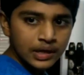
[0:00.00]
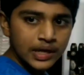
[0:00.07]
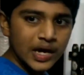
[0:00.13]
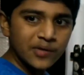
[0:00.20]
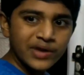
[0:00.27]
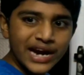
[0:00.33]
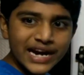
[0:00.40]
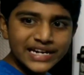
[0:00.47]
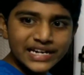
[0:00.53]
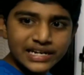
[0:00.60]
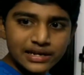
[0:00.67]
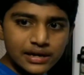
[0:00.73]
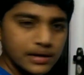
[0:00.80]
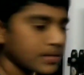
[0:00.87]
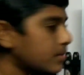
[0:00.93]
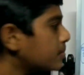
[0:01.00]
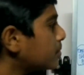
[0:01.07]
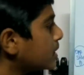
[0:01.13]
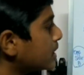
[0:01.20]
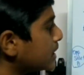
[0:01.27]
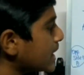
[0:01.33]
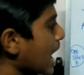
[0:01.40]
Can we write it?
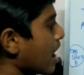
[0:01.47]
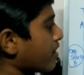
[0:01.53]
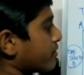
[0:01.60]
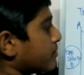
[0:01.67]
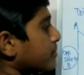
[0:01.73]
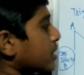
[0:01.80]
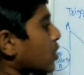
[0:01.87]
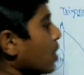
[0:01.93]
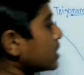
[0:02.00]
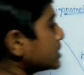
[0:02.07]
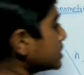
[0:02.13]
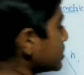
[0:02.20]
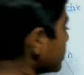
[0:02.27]
Yeah, because